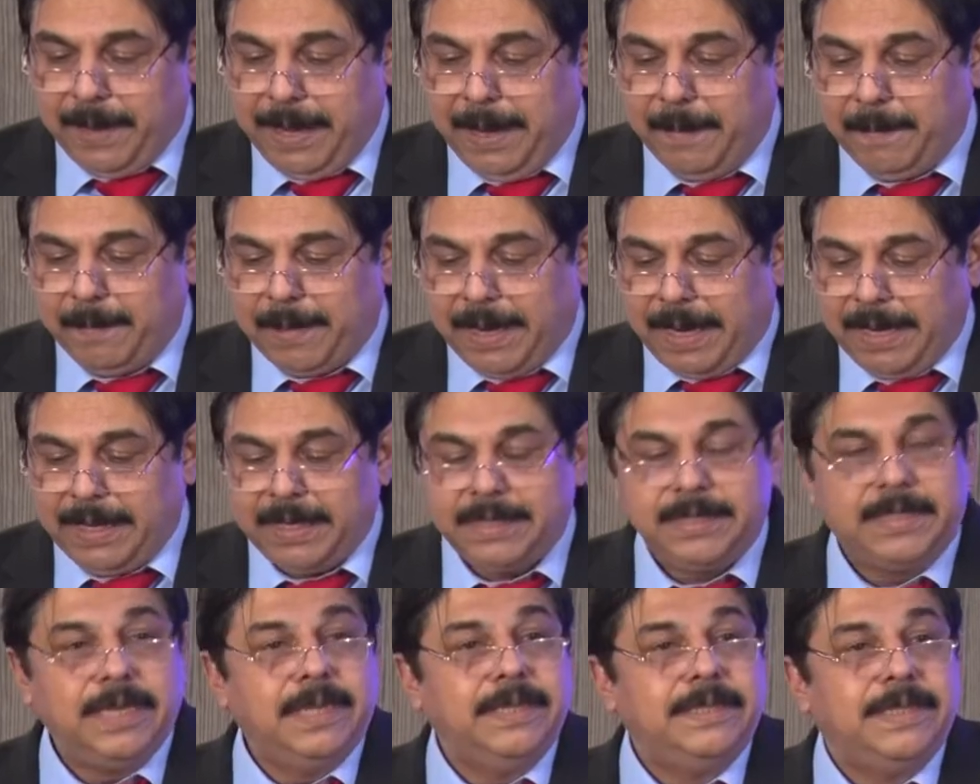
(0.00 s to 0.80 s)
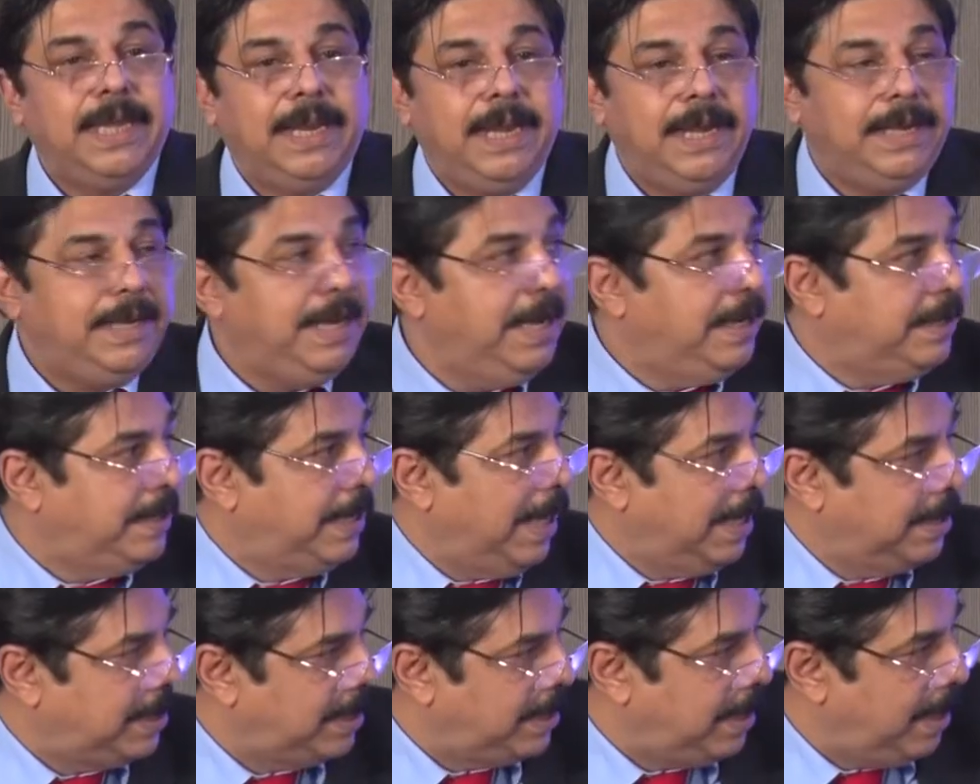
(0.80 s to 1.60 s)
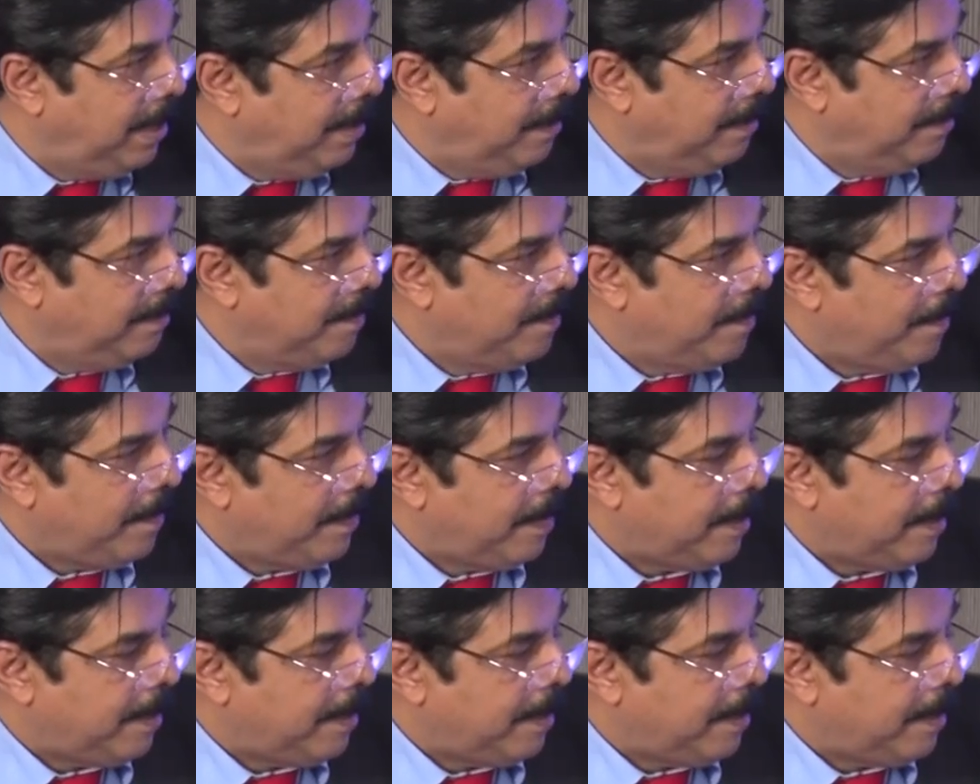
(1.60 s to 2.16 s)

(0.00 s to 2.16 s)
pre-implantation genetic testing.